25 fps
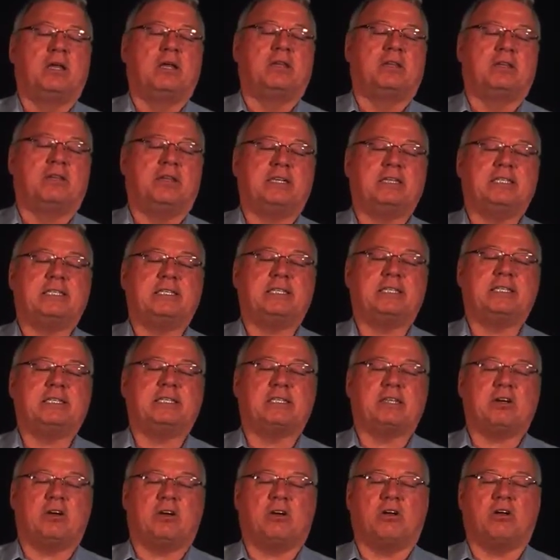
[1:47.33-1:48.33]
This is
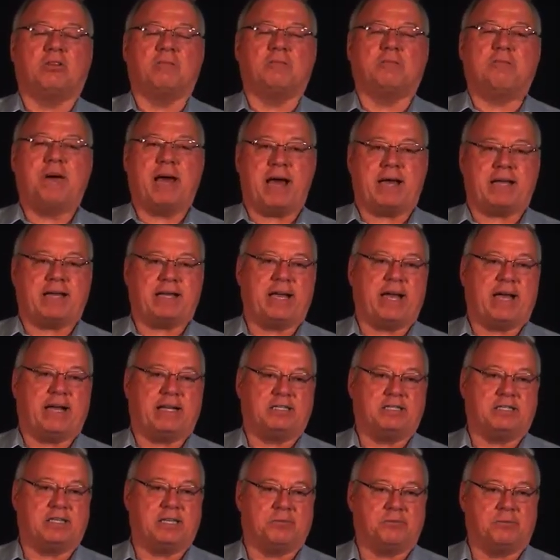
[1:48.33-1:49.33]
called
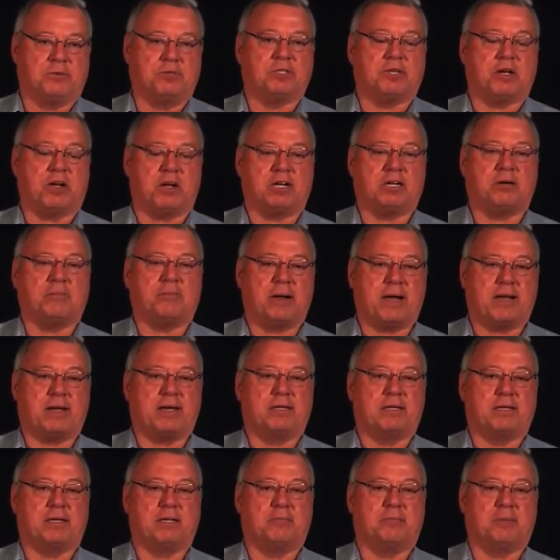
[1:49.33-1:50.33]
backcasting. We'll talk about it
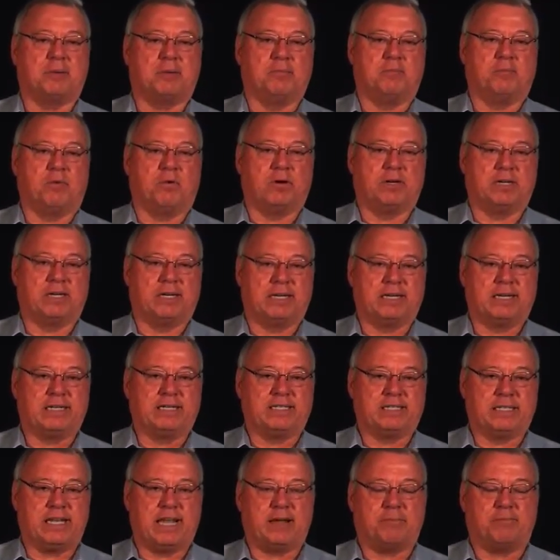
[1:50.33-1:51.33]
a little bit more in an
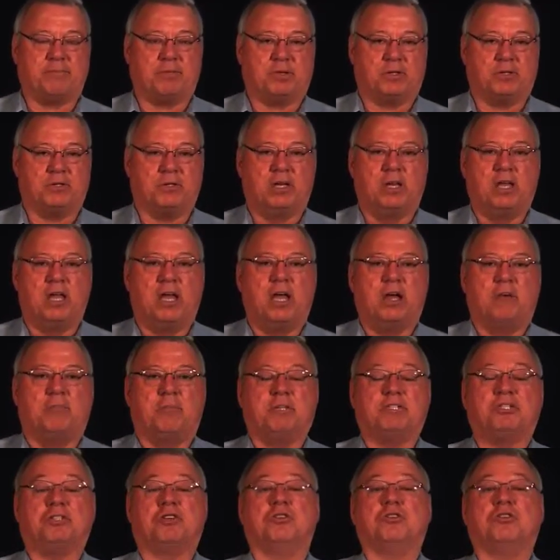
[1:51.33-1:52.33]
example,
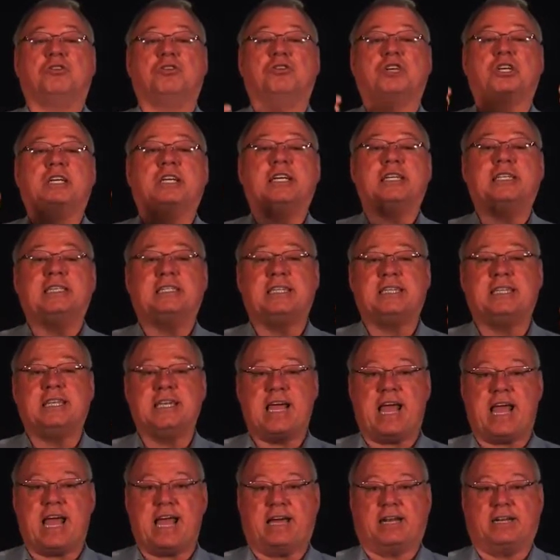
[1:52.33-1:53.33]
but you're looking to
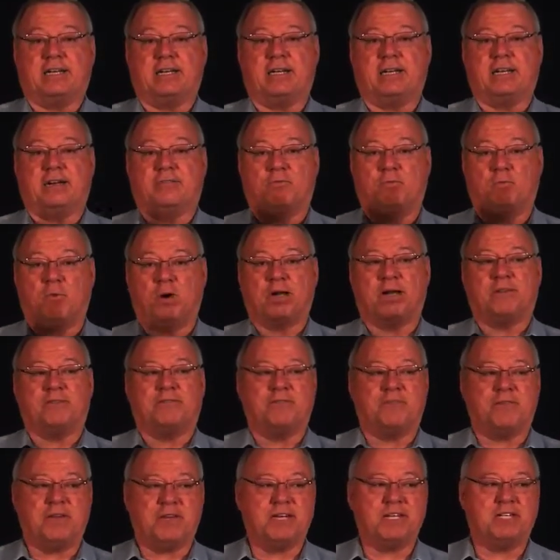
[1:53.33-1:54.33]
the end of what a
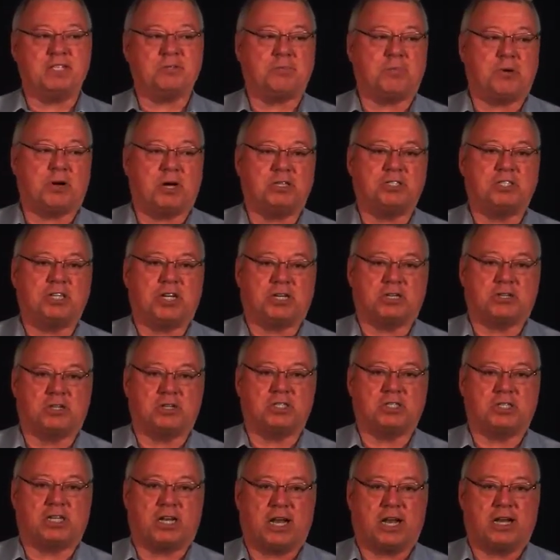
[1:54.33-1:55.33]
finished project
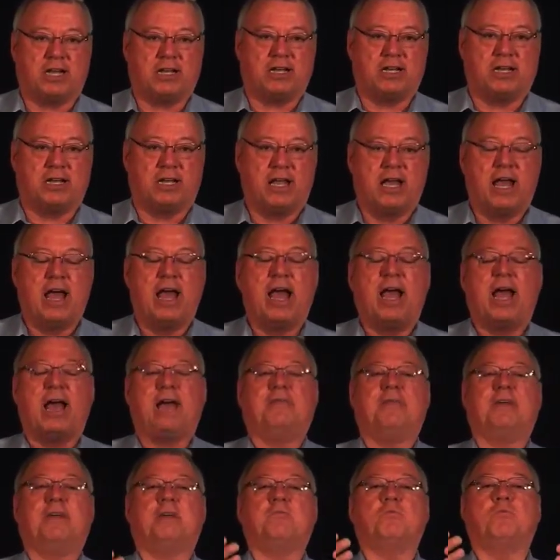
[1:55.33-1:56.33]
looks like
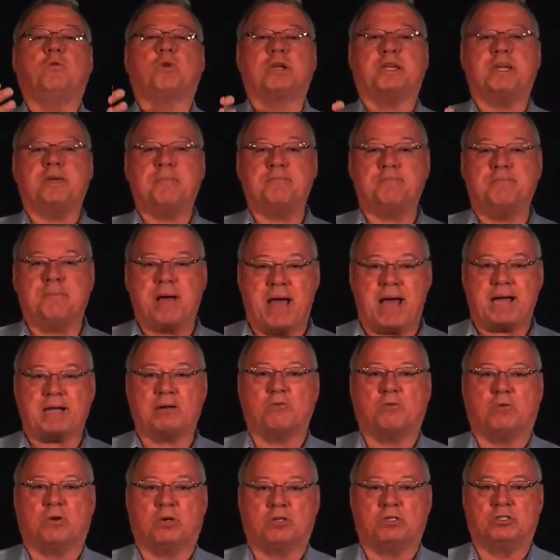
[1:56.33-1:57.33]
and then working
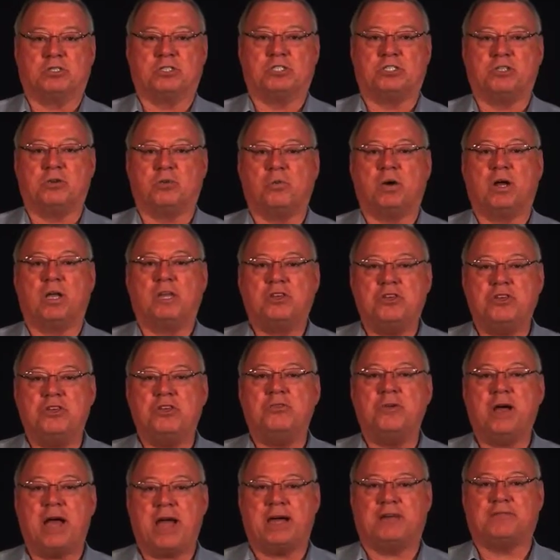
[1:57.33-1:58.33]
backwards to what
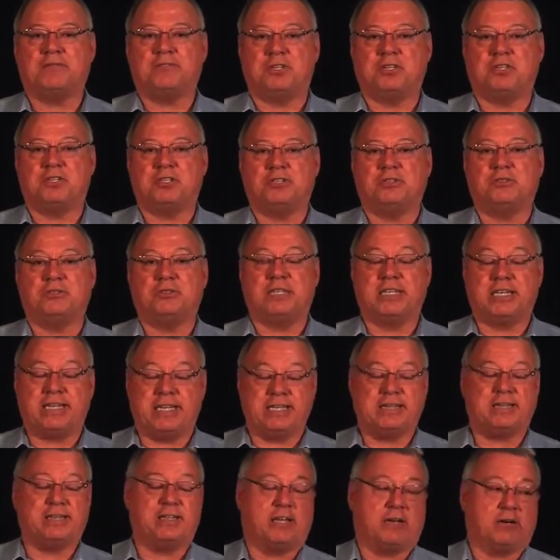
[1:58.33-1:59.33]
you have to do to
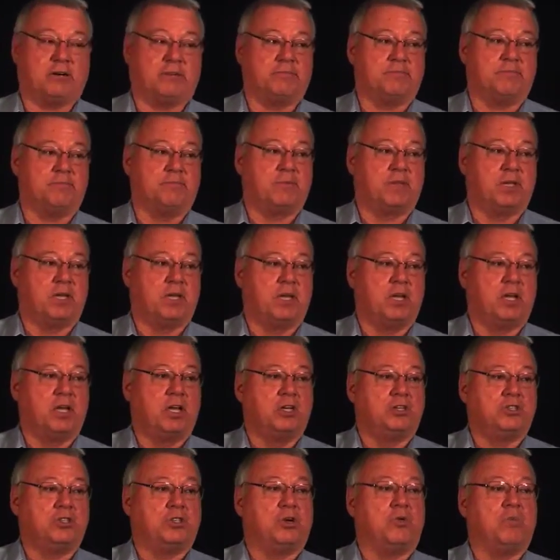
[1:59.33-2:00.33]
get there.
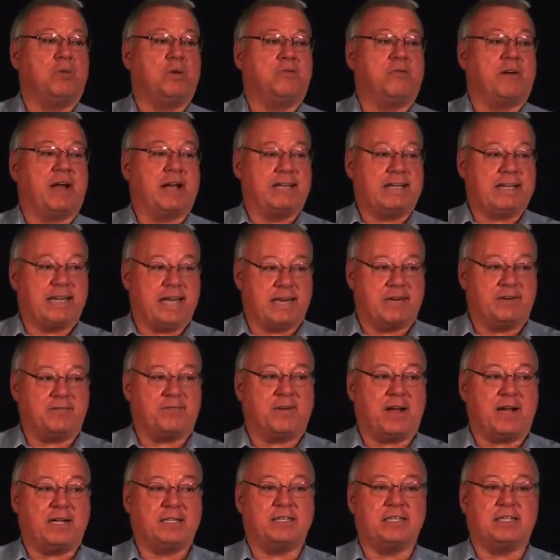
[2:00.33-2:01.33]
So we've
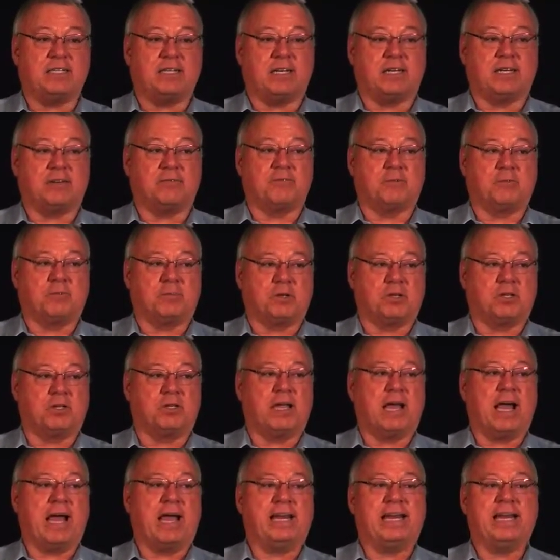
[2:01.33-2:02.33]
identified the
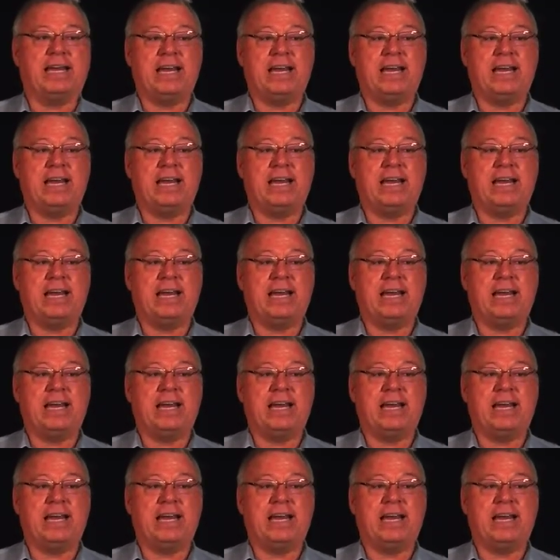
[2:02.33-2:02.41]
deliverable and